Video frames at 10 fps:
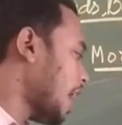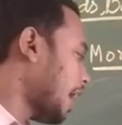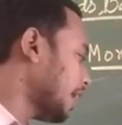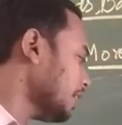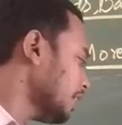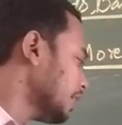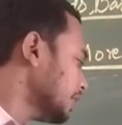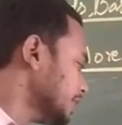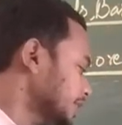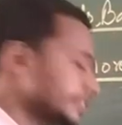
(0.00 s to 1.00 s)
and
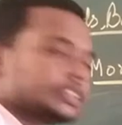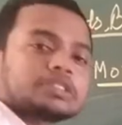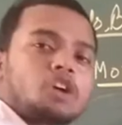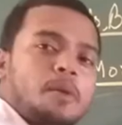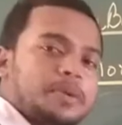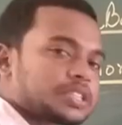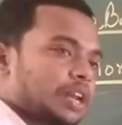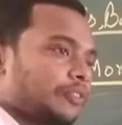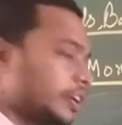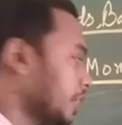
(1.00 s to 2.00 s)
copper
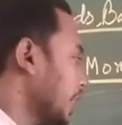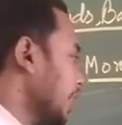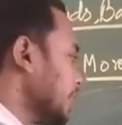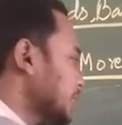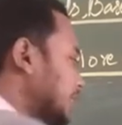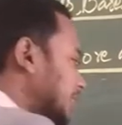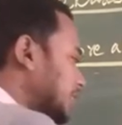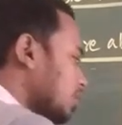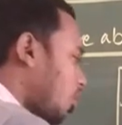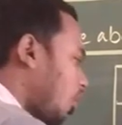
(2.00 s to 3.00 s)
sulfate. In
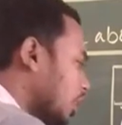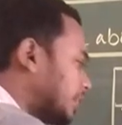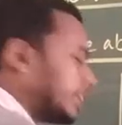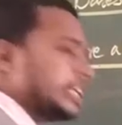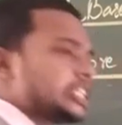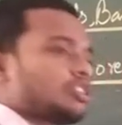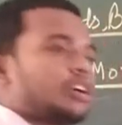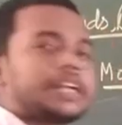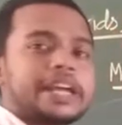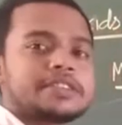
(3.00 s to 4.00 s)
these all three
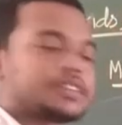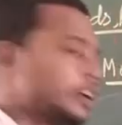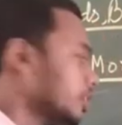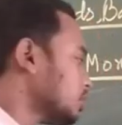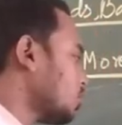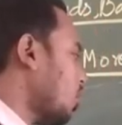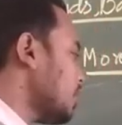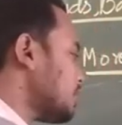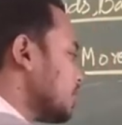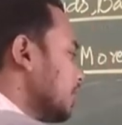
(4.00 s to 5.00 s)
salts,
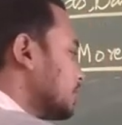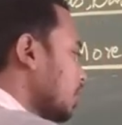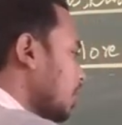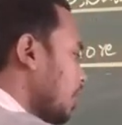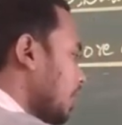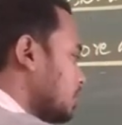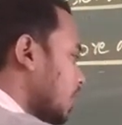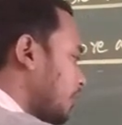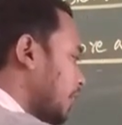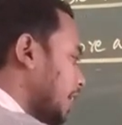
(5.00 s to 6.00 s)
the
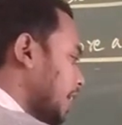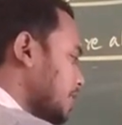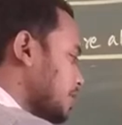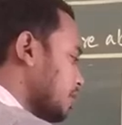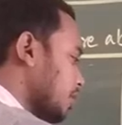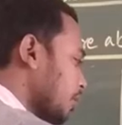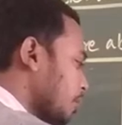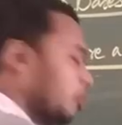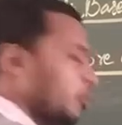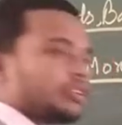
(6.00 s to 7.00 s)
sulfate is
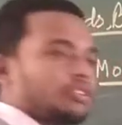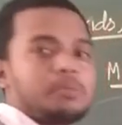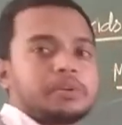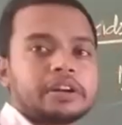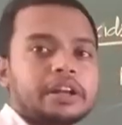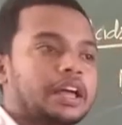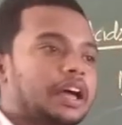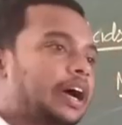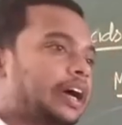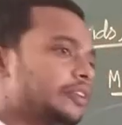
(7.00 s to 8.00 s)
more common,
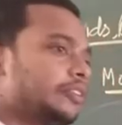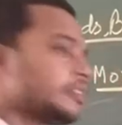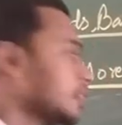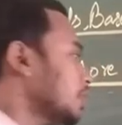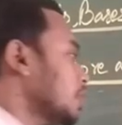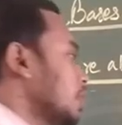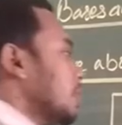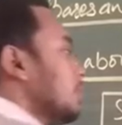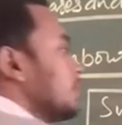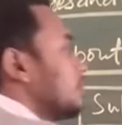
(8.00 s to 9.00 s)
and
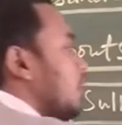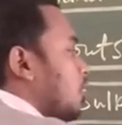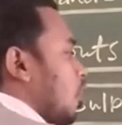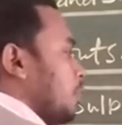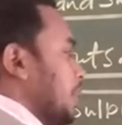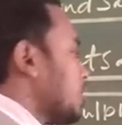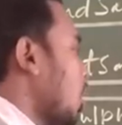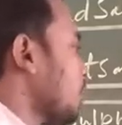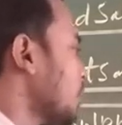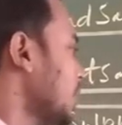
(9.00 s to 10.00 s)
the in
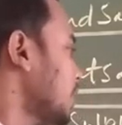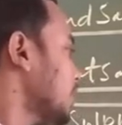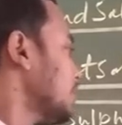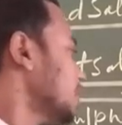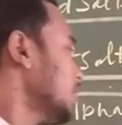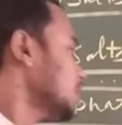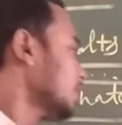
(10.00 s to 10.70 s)
carbonate there is a